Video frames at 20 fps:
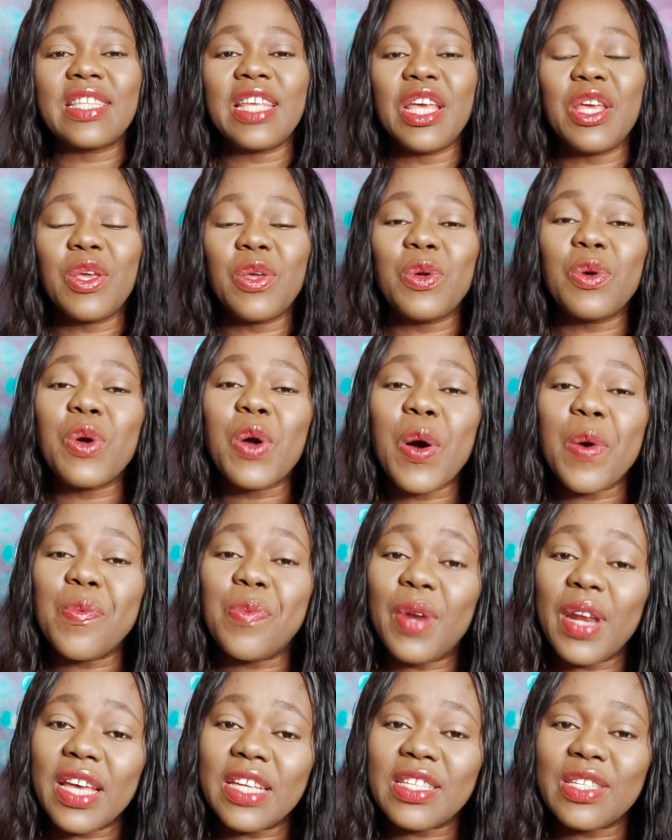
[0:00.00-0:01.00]
Thank you,
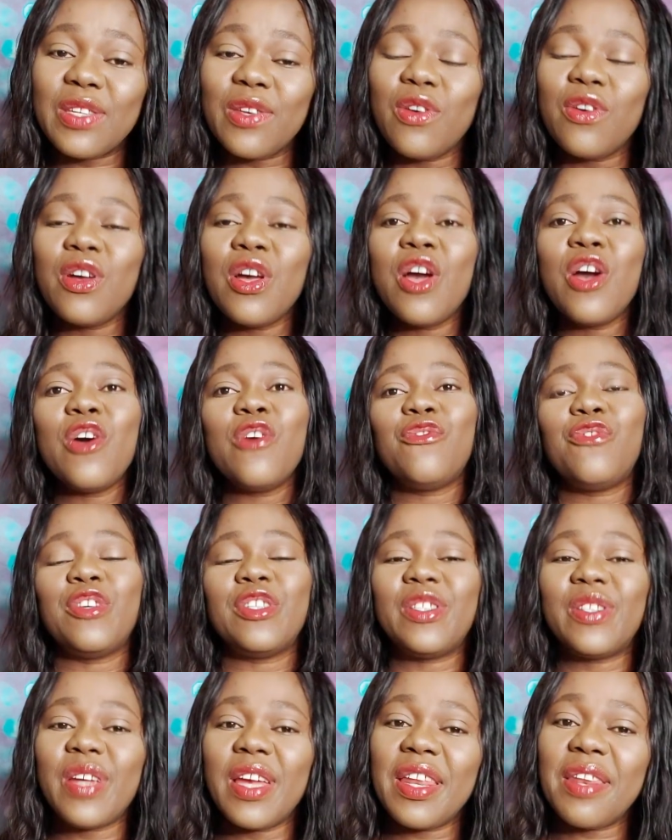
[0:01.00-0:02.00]
God bless you
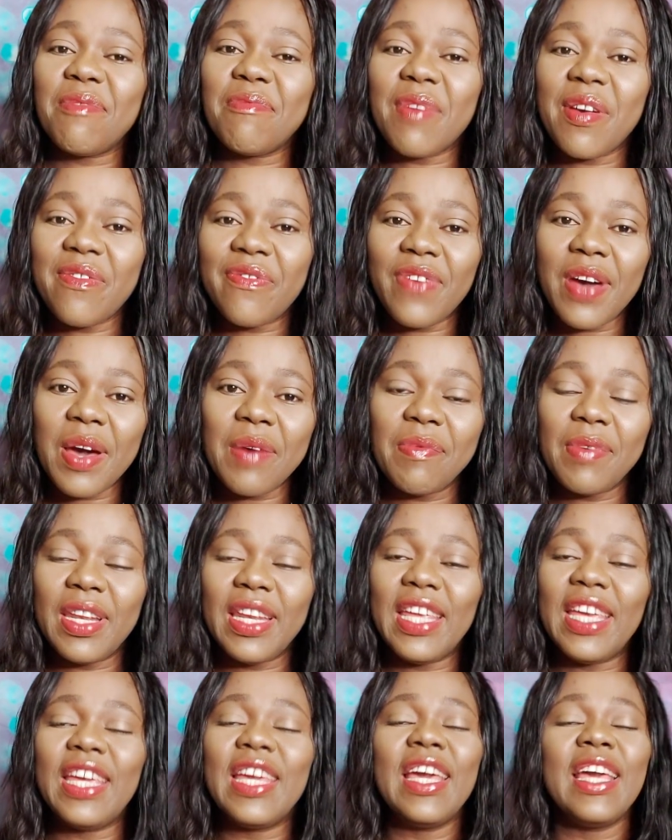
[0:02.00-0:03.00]
for joining my
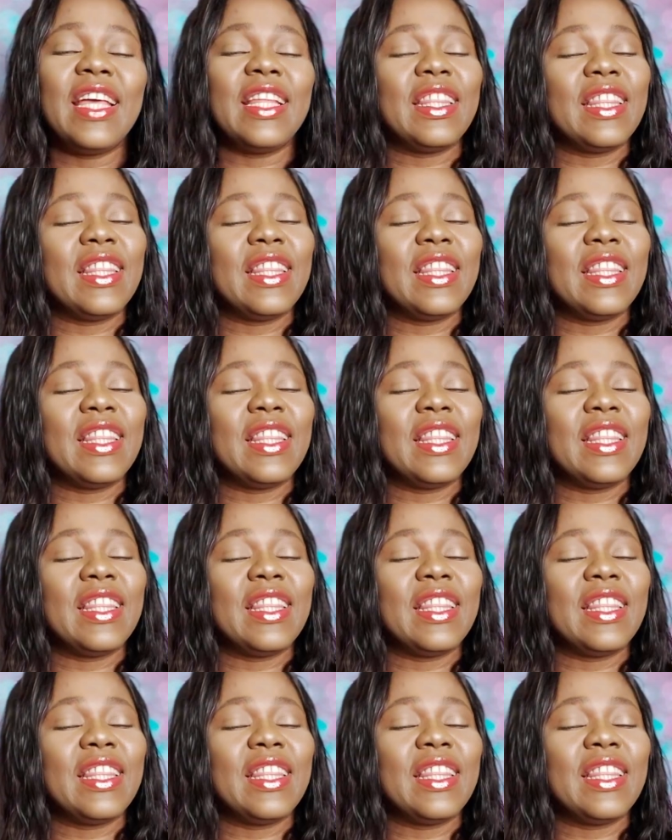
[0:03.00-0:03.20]
family.